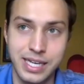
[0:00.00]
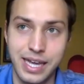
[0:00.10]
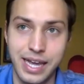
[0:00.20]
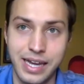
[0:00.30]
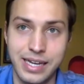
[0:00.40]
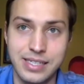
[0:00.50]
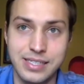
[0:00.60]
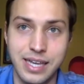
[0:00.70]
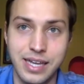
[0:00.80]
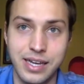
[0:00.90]
And he
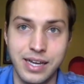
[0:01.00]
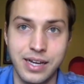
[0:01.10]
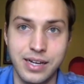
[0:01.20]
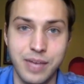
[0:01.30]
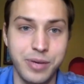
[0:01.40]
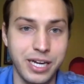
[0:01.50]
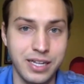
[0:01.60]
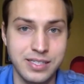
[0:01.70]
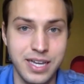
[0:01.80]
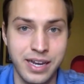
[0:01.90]
said, uh, coming into the
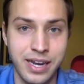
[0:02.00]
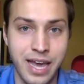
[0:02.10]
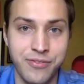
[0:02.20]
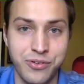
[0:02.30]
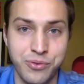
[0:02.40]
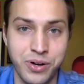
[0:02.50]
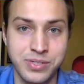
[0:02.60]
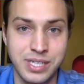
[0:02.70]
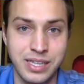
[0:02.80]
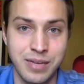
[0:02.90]
second half and
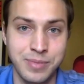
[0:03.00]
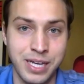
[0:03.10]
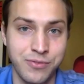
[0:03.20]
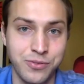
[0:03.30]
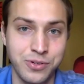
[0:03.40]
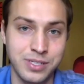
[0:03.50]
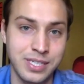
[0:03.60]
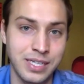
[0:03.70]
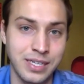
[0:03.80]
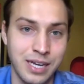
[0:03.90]
roasting them down
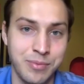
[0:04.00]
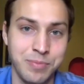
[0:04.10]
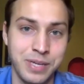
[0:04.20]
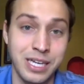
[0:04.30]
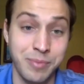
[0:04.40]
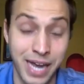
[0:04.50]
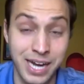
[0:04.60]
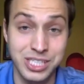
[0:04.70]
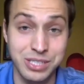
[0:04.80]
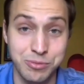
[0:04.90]
14 to come and beat them. And I
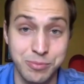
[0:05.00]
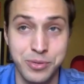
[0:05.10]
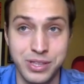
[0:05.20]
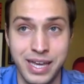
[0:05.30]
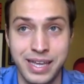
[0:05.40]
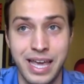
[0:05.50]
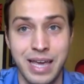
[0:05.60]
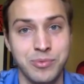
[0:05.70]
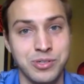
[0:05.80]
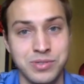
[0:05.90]
actually remembered that
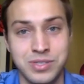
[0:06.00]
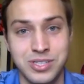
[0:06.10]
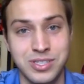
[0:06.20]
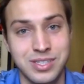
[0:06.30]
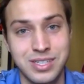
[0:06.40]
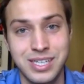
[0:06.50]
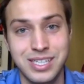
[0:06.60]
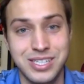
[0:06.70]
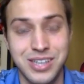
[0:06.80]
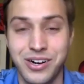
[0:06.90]
game, which was just
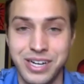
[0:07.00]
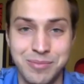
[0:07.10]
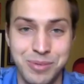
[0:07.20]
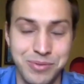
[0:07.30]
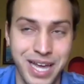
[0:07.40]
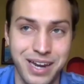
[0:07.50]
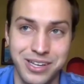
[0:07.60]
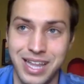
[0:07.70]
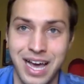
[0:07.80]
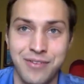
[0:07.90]
disheartening, but we had a
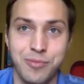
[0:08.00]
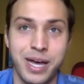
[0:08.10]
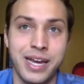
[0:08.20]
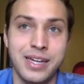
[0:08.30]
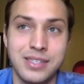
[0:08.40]
good laugh about it.